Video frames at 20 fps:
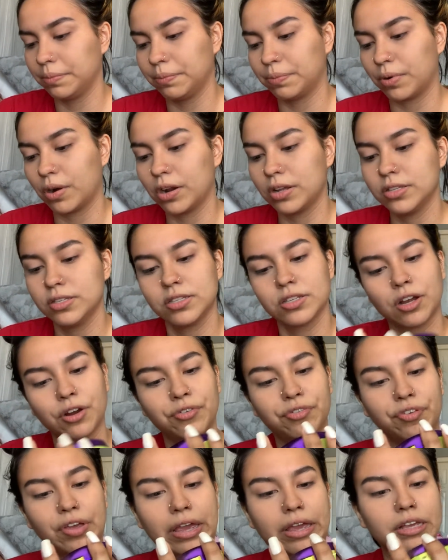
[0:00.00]
bronze our
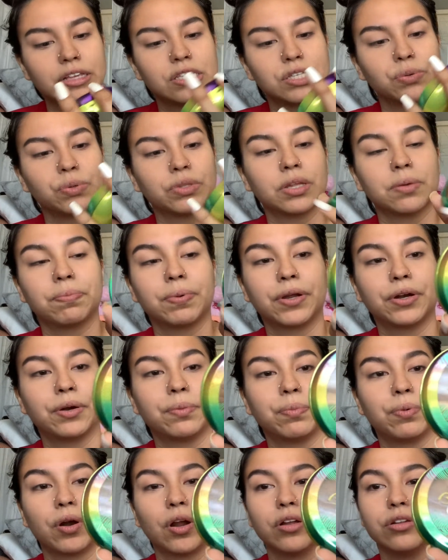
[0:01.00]
face with the butter
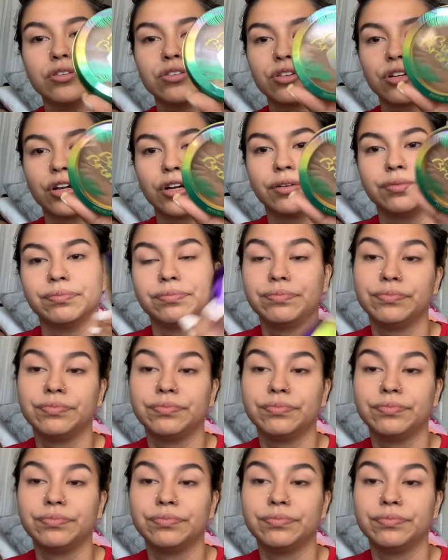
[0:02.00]
bronzer